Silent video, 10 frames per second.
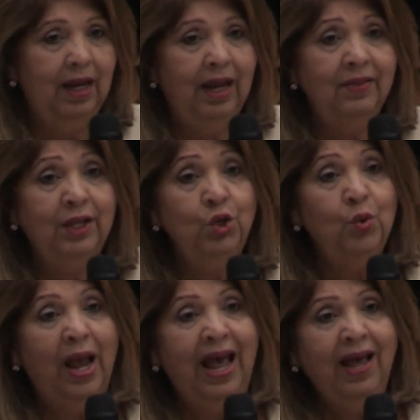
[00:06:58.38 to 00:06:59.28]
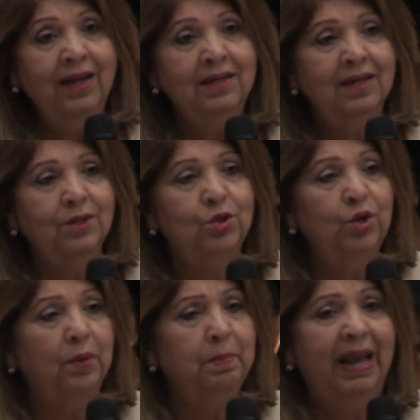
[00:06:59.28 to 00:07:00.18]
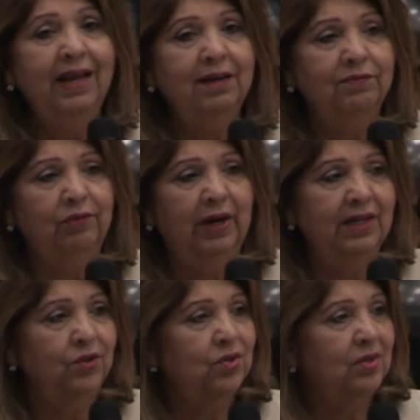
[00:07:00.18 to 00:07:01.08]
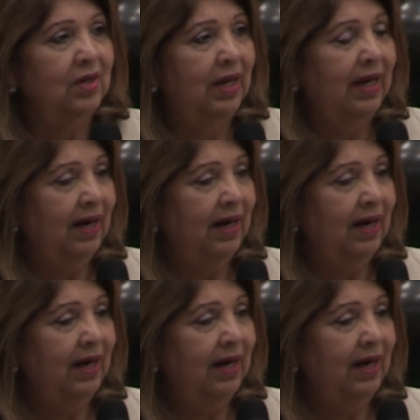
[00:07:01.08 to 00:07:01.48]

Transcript: And then you add to your bank of friends at